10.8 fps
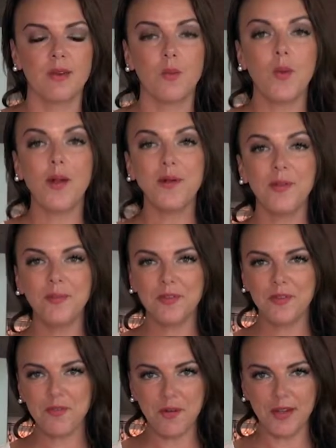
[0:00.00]
Welcome to
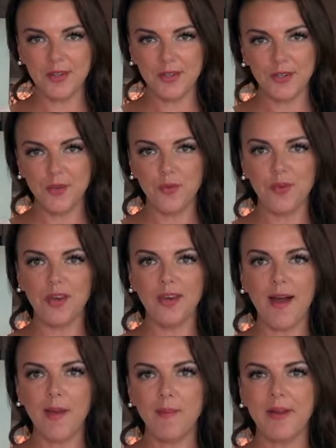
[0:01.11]
the French Newfie.
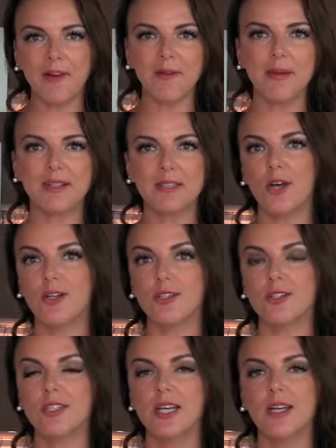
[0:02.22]
I'm Erin MacDonald.